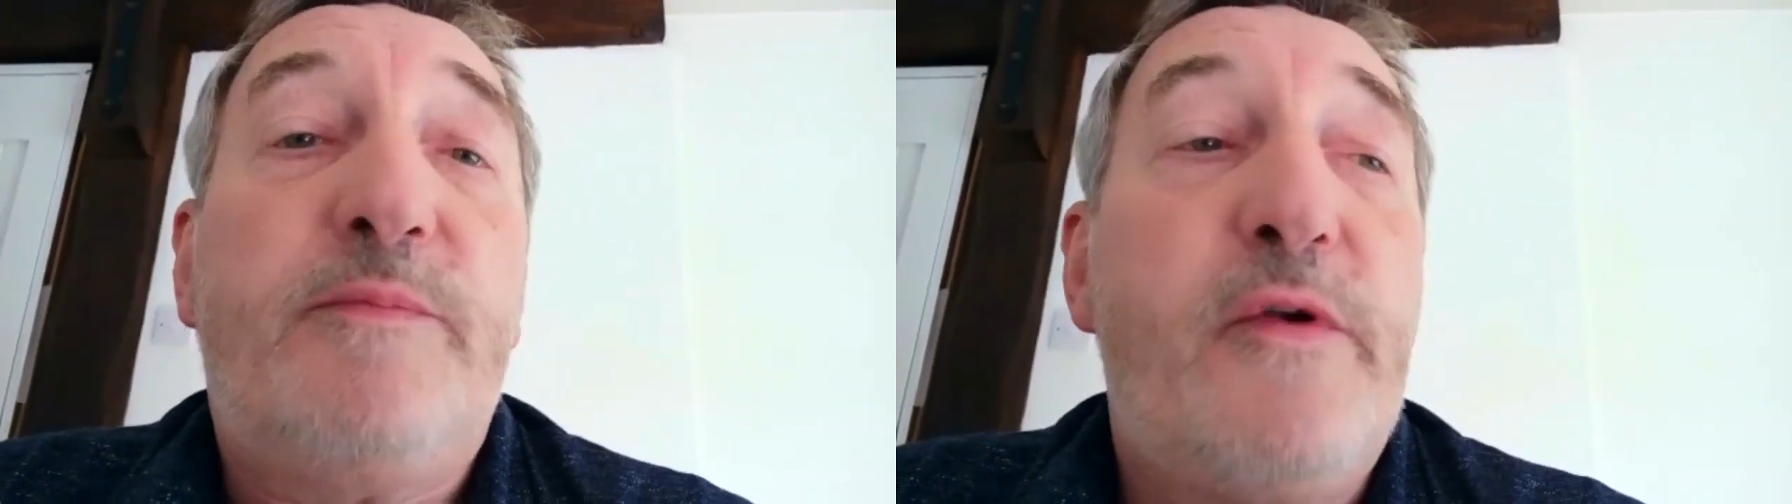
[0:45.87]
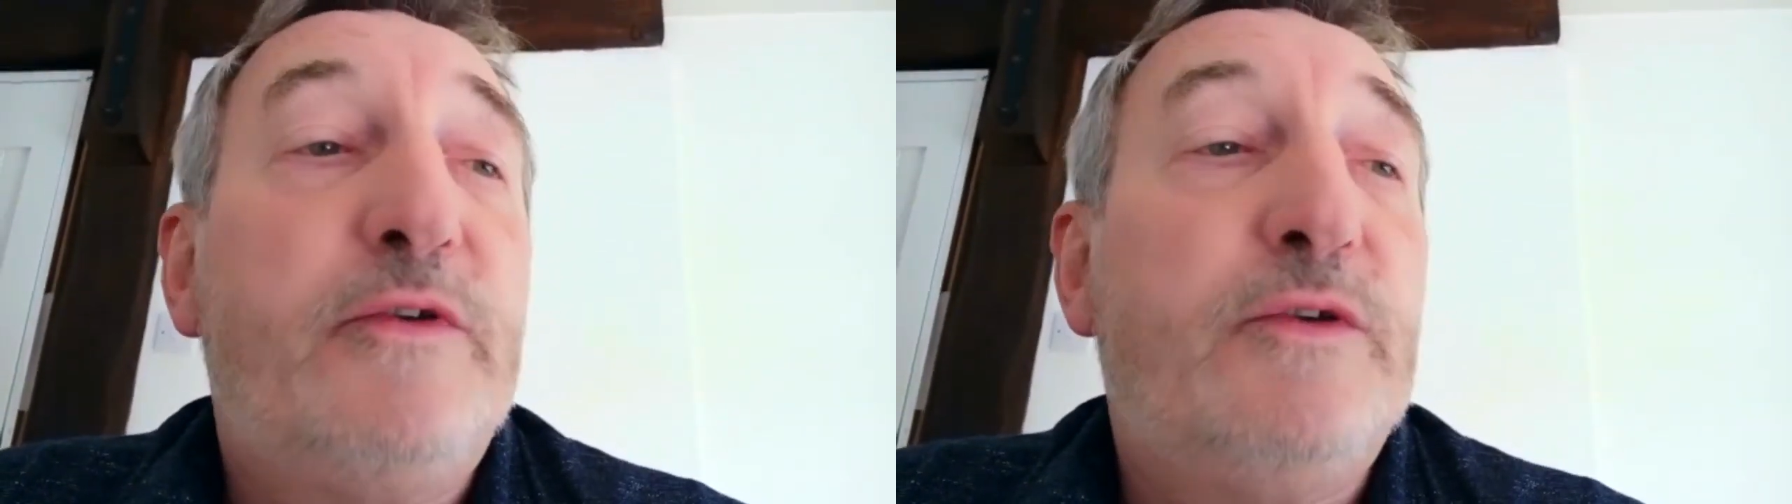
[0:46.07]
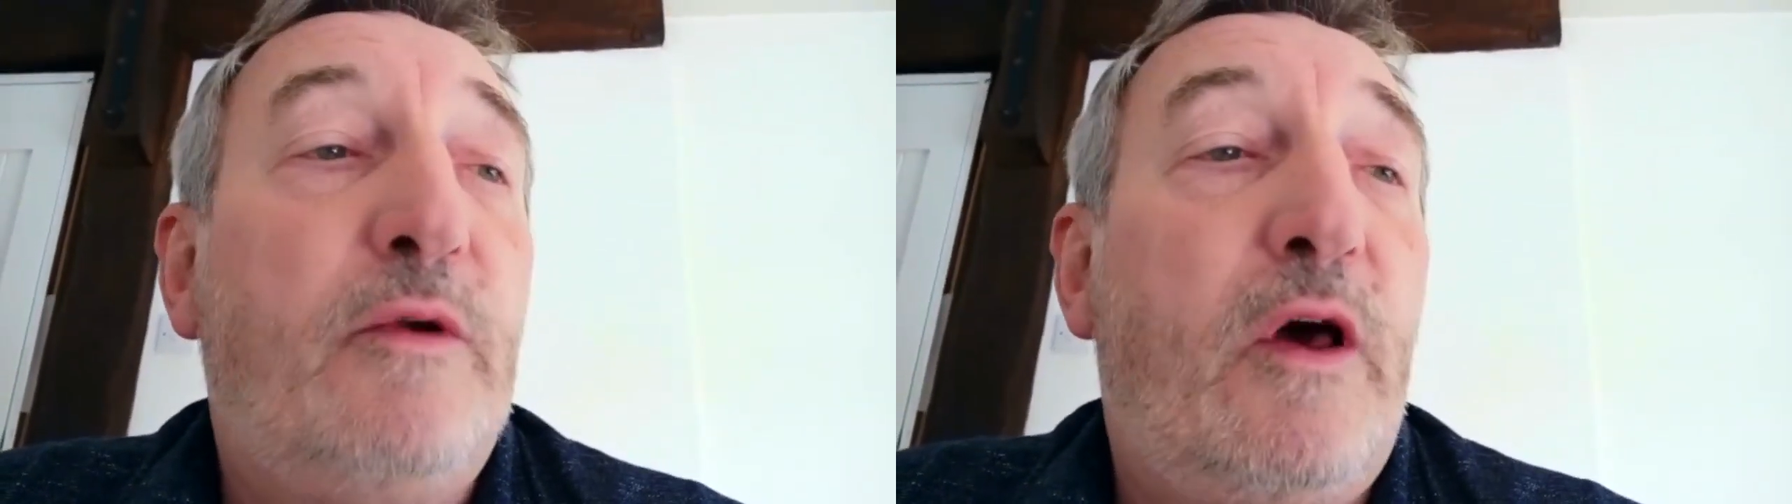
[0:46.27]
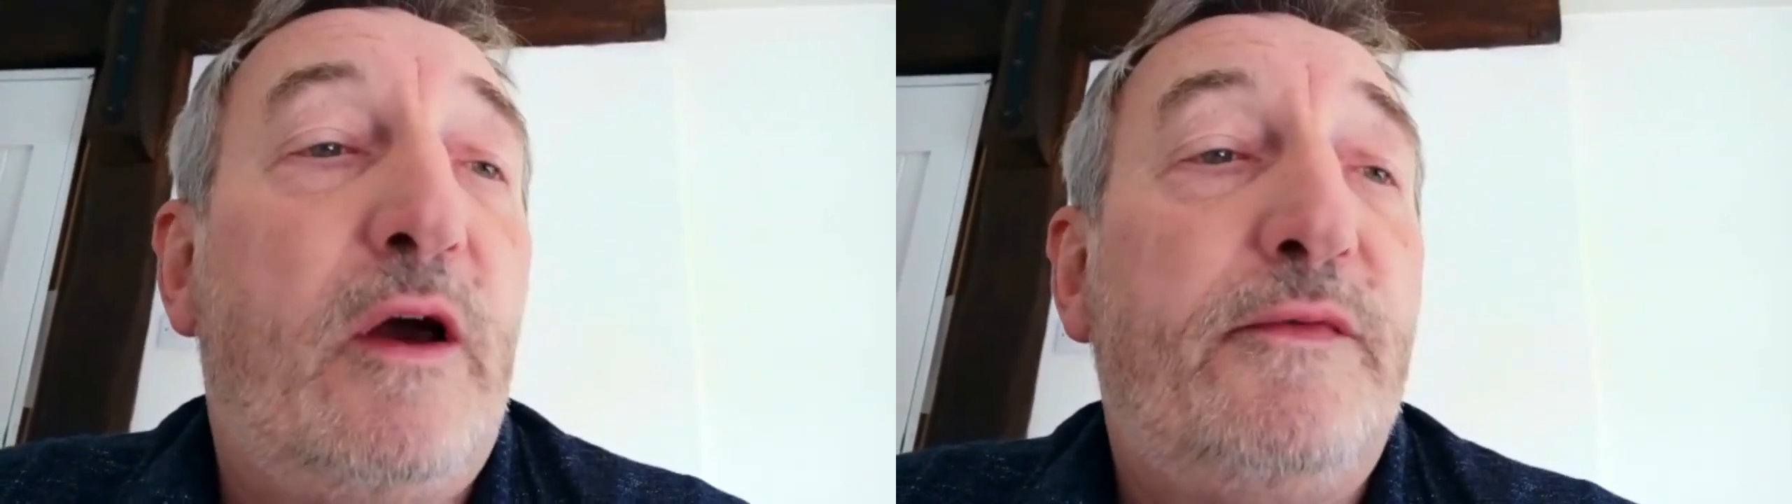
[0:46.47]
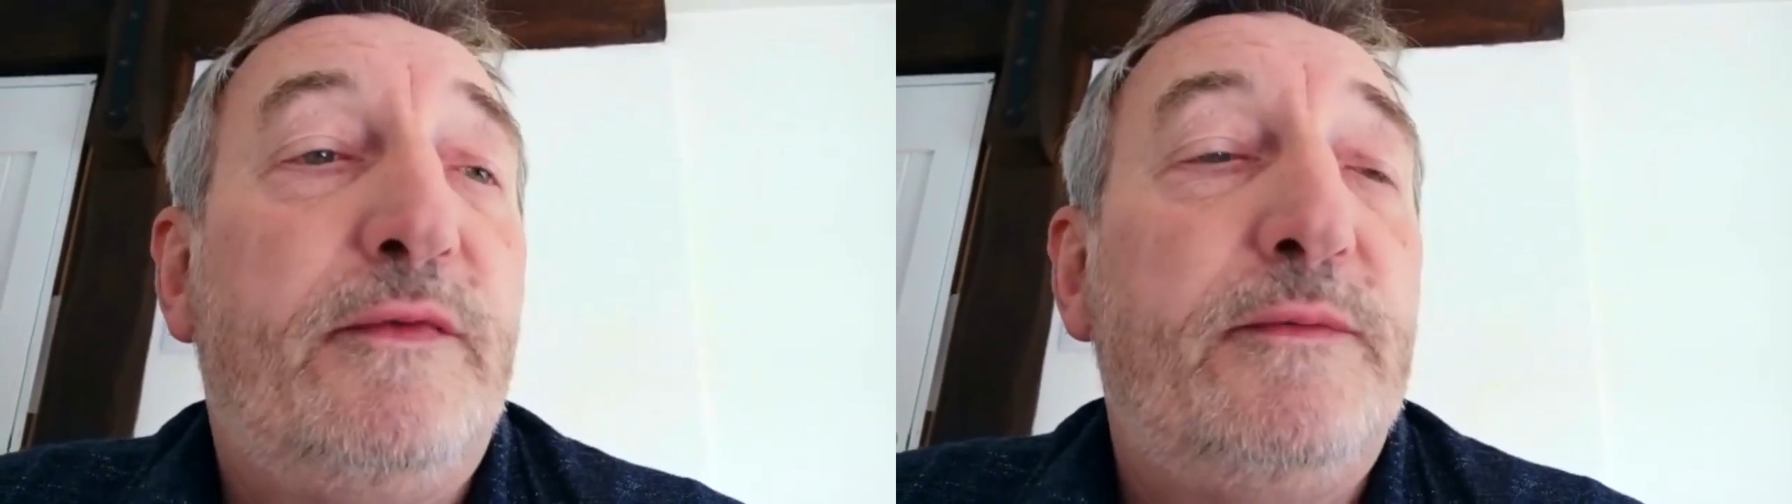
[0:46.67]
spiritual
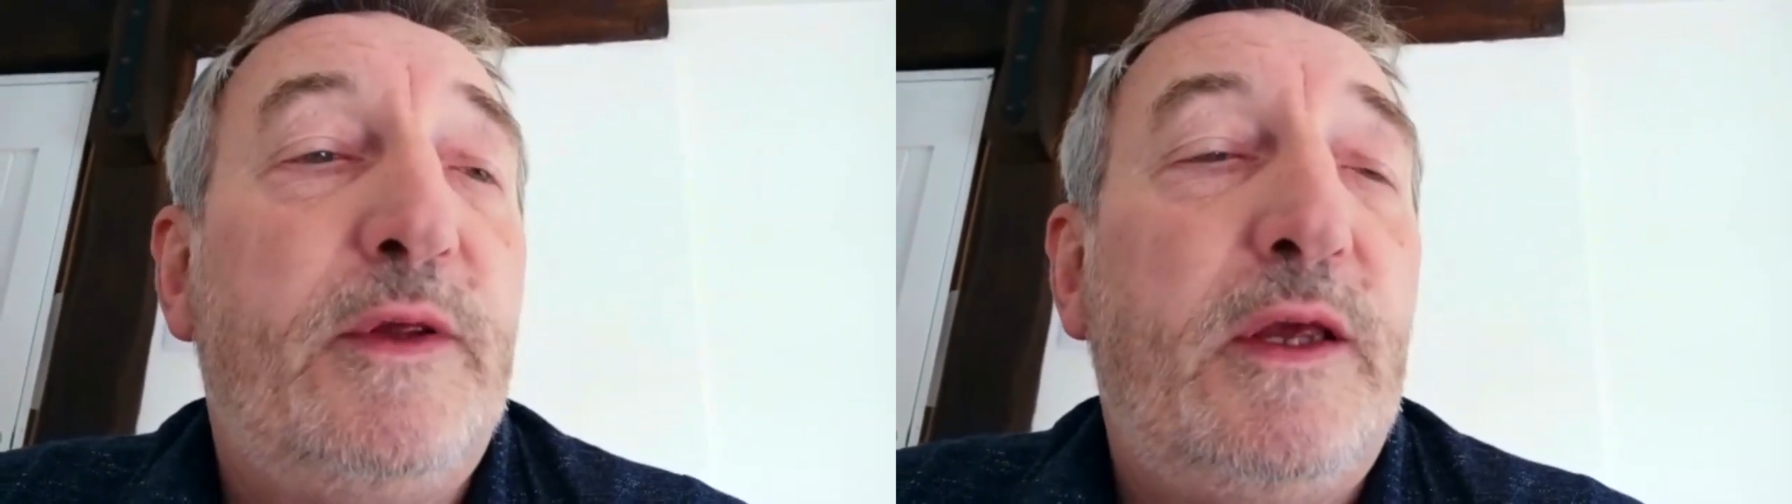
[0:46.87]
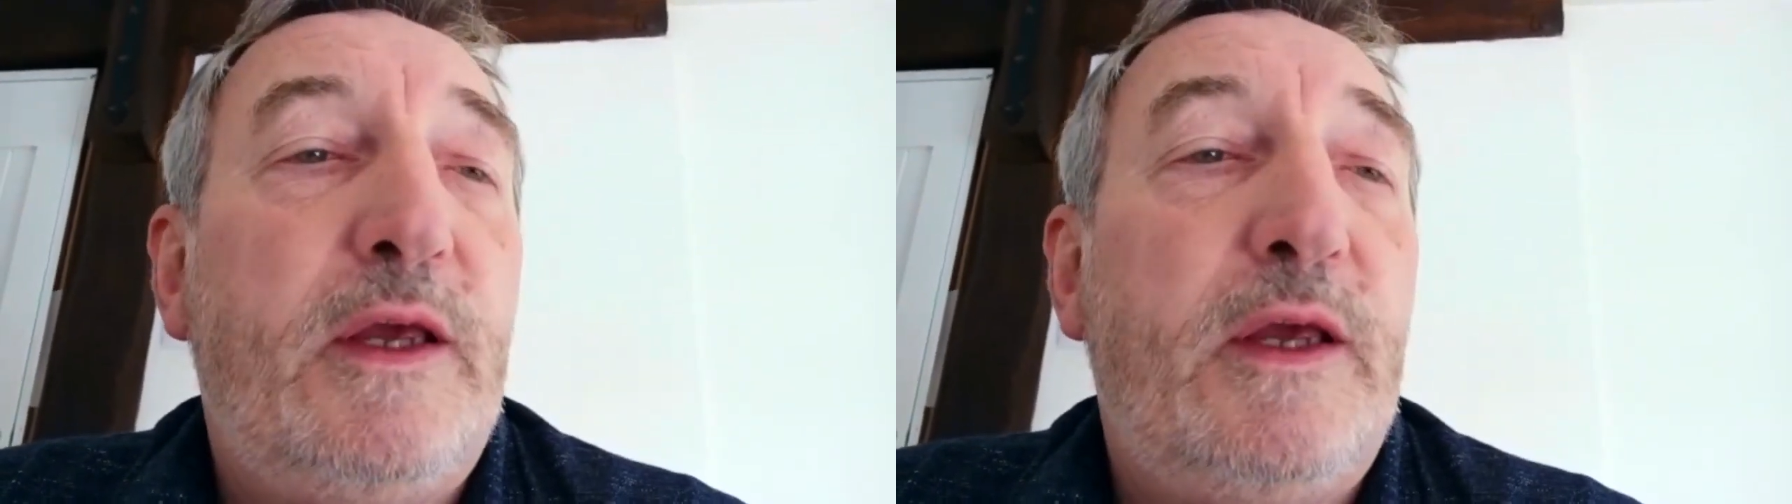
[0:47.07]
life.